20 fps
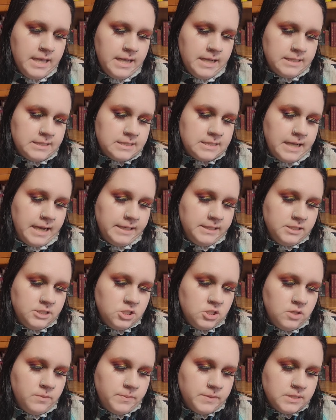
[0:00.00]
It's
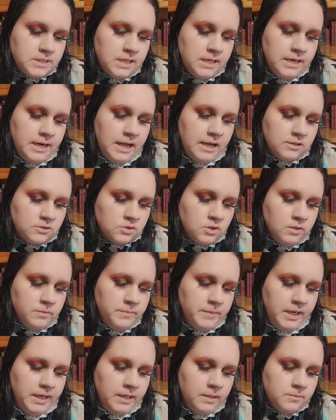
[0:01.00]
92% natural,
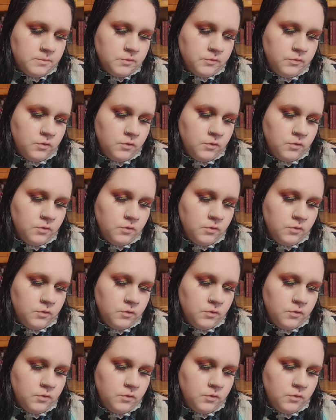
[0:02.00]
medium to